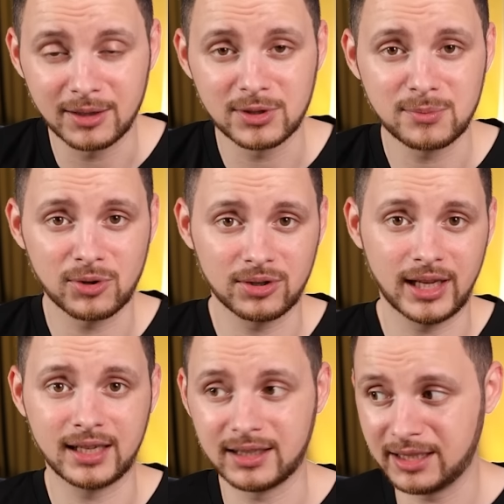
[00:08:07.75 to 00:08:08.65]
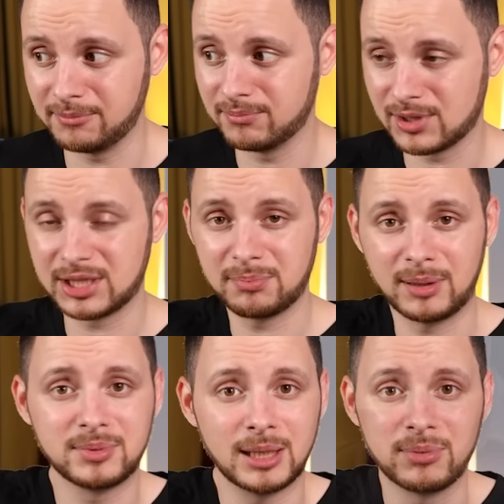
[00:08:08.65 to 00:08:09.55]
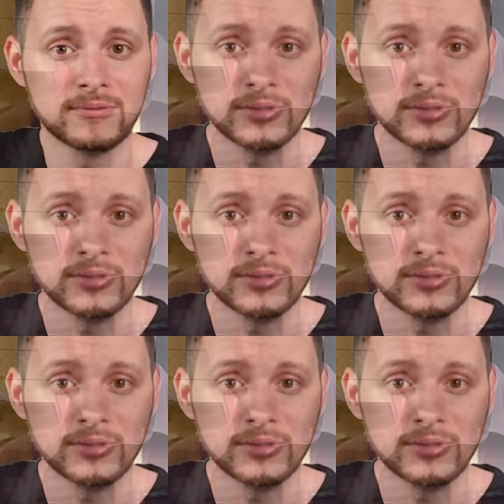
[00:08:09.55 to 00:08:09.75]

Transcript: It was more like a zip up type of